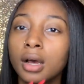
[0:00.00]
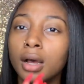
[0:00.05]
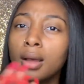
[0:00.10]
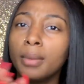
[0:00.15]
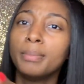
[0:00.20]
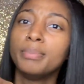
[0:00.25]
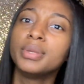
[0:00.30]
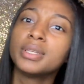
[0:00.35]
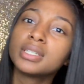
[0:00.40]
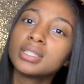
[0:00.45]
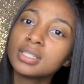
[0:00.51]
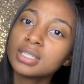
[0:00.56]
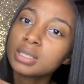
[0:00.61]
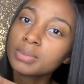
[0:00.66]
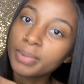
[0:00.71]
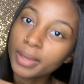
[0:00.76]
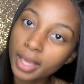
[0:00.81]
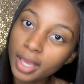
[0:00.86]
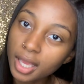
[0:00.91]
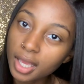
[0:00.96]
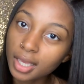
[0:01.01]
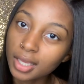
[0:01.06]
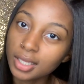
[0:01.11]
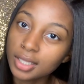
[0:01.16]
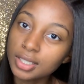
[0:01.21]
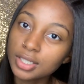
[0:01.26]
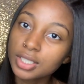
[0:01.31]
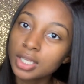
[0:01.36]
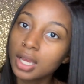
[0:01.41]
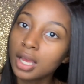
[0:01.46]
a business
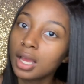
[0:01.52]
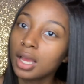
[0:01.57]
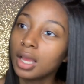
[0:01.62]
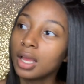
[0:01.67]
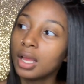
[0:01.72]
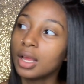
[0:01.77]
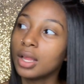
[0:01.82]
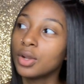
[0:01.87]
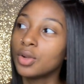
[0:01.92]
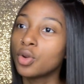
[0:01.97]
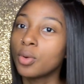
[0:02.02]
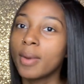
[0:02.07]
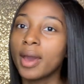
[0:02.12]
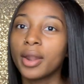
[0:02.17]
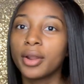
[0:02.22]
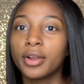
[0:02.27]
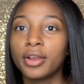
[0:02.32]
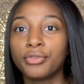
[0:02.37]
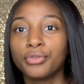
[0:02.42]
page no matter